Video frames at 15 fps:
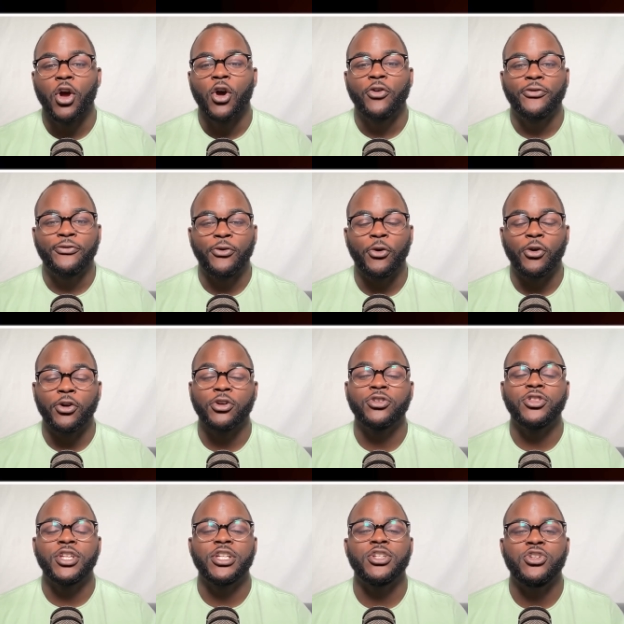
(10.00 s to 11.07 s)
for
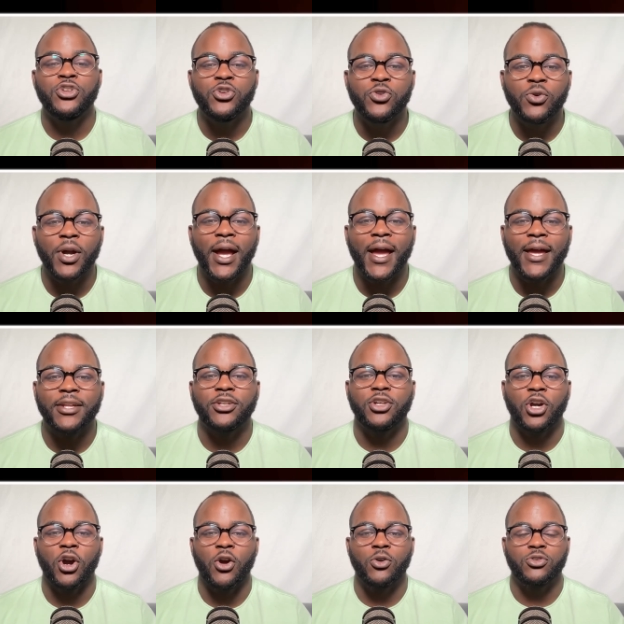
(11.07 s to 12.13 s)
the new head
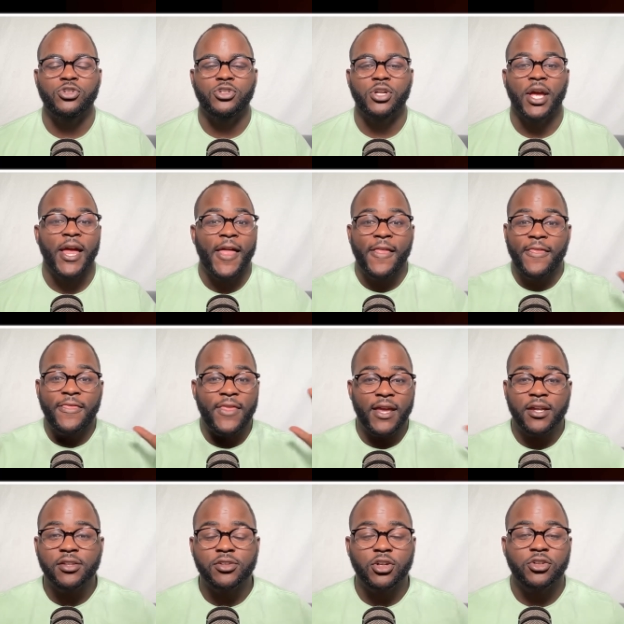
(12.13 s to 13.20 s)
coach.
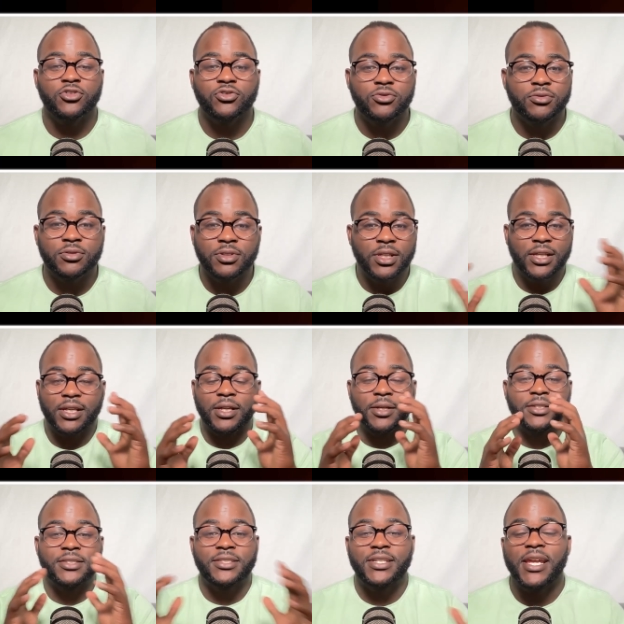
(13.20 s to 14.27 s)
Things are
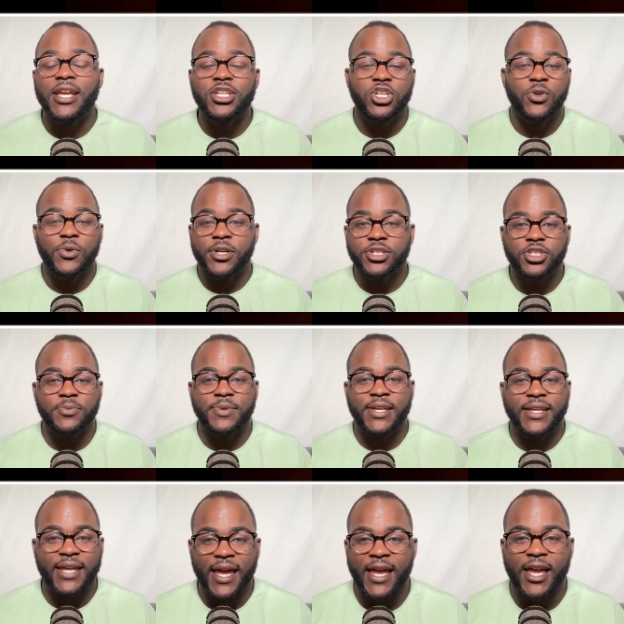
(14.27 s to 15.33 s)
continuing to be
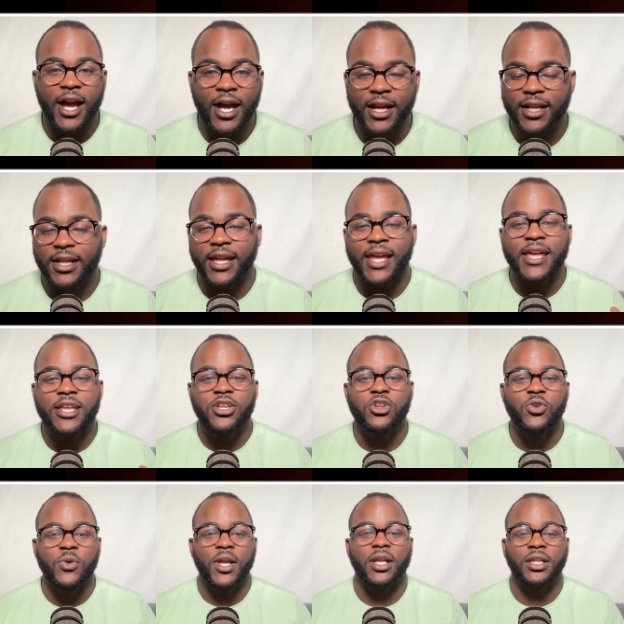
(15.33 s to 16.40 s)
chaotic in
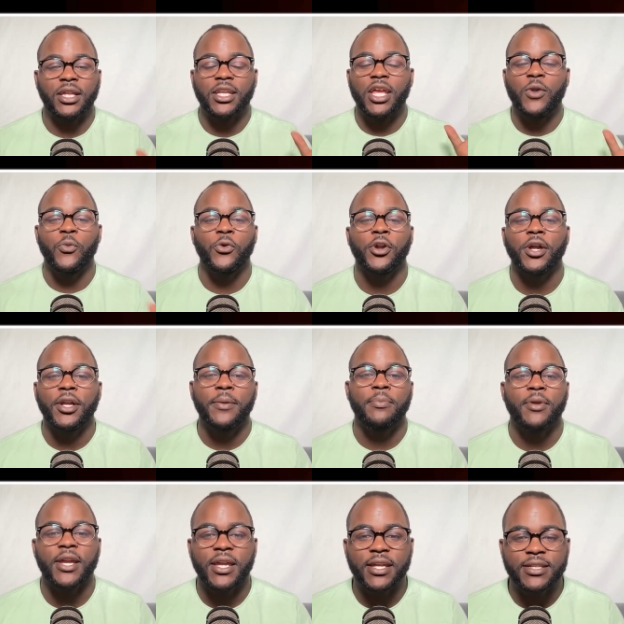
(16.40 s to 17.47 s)
New England, and we're going to
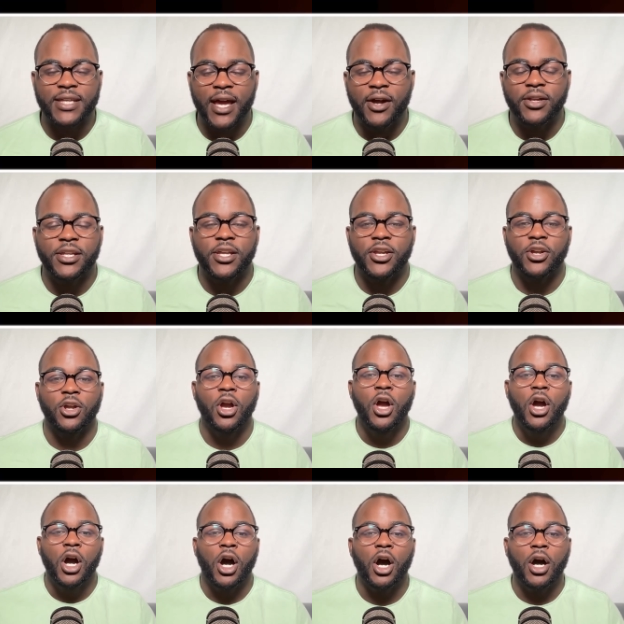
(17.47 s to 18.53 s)
break it down here
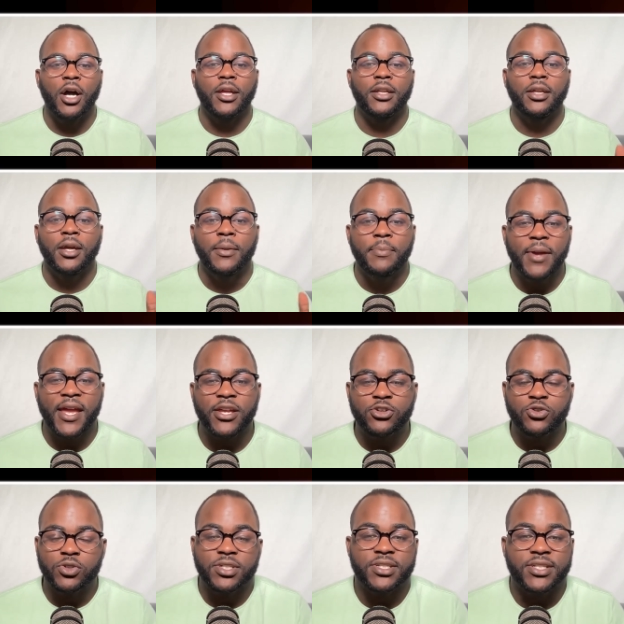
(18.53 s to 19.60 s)
on
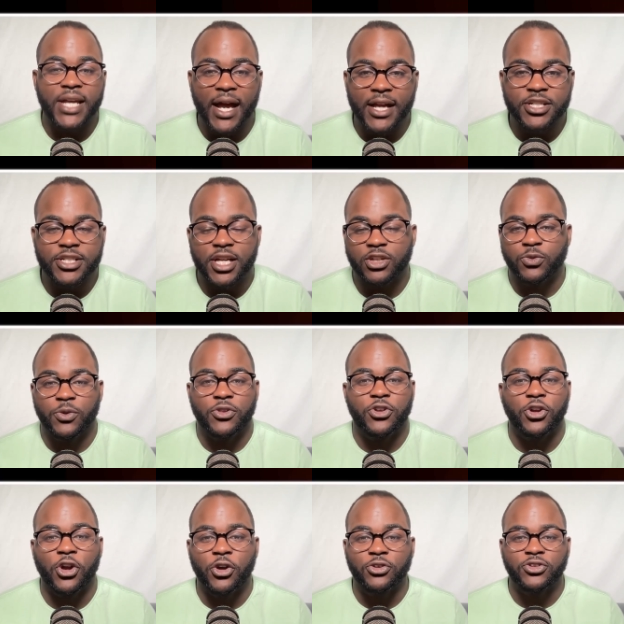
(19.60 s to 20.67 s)
Patriots Digest with your
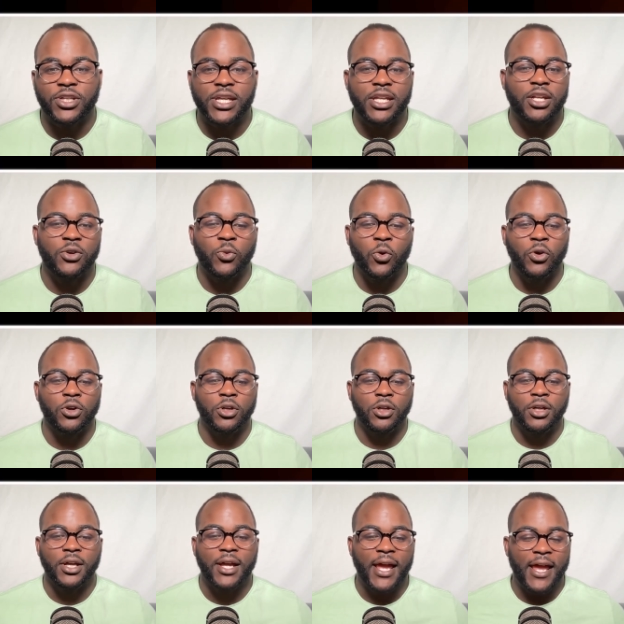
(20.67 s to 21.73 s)
host, Keenan Warner.
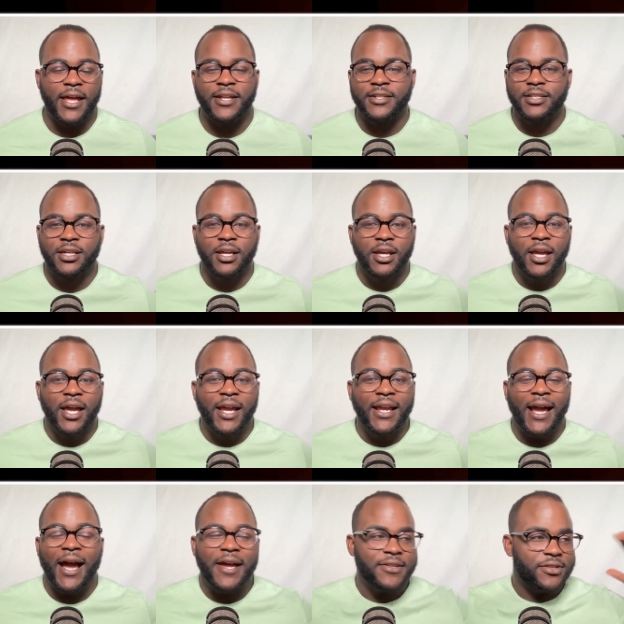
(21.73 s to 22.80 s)
And
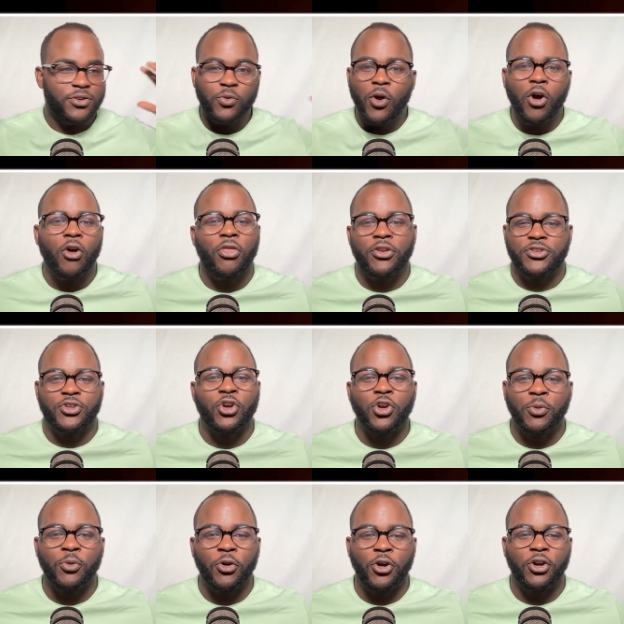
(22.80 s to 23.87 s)
guys, through all the
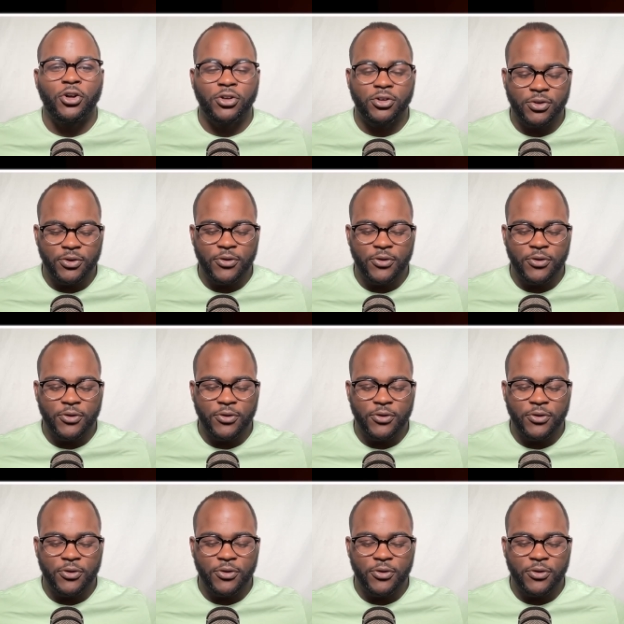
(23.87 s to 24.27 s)
turmoil,